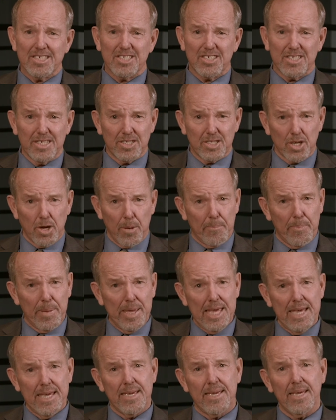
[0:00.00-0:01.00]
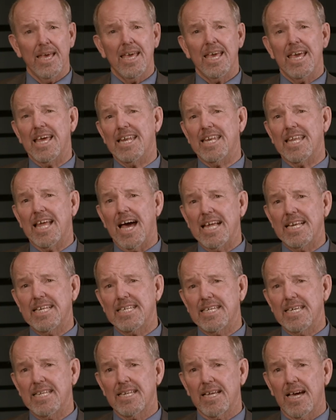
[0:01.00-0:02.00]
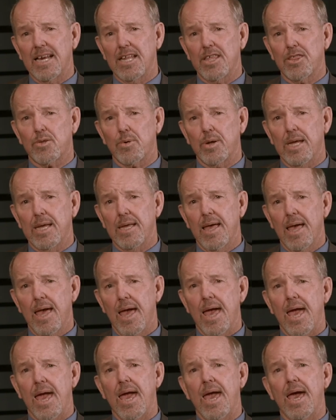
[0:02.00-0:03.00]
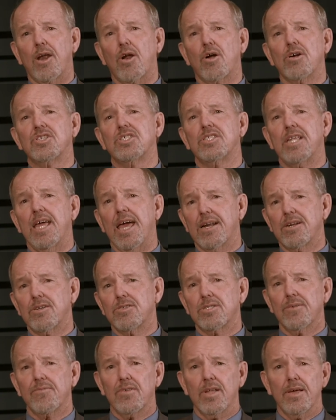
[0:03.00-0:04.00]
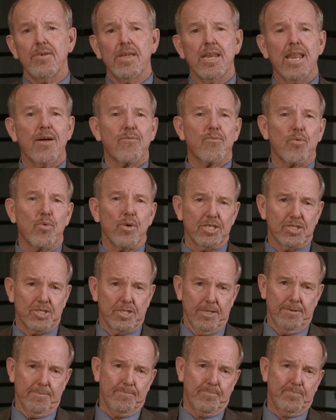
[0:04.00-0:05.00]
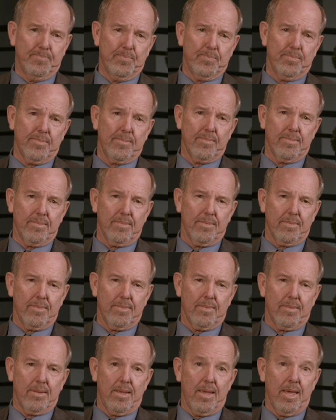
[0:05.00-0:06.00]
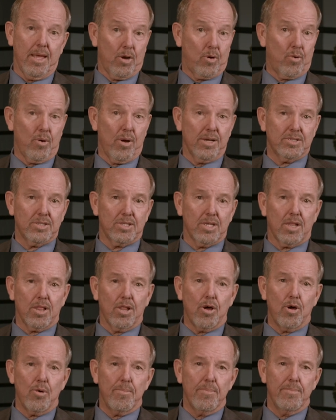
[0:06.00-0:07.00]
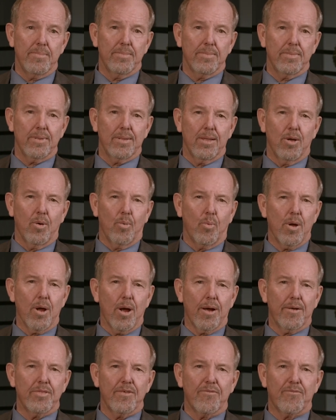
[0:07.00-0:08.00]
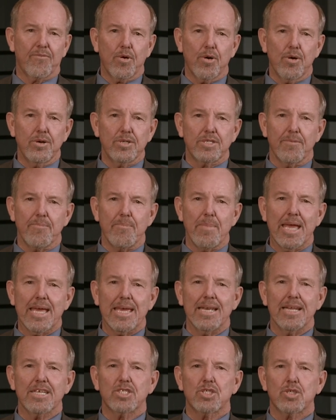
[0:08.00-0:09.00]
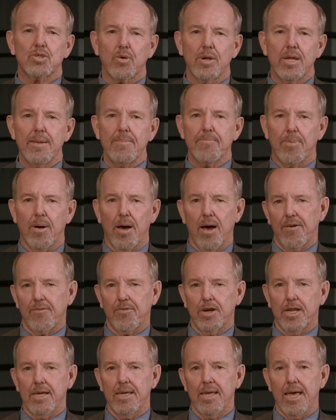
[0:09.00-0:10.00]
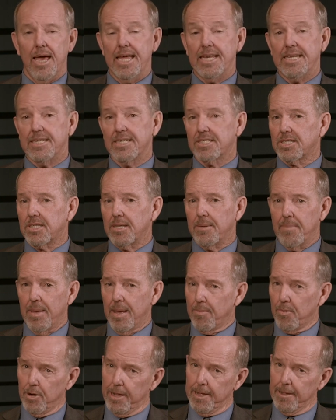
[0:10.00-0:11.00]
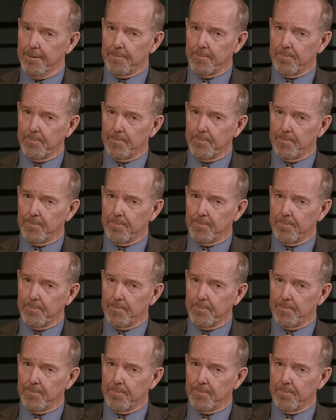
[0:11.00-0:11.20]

since their peak in 1993, and our standards of living have risen. And across the globe, we are on the verge of making extreme poverty a distant memory.